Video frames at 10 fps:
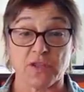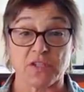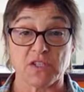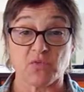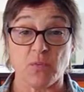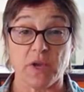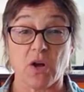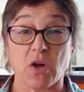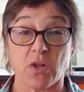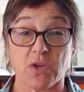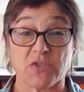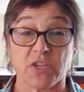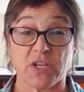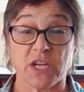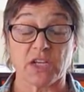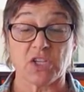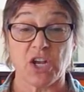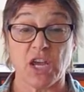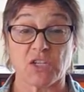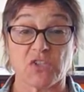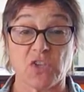This is what we call closed kinetic change.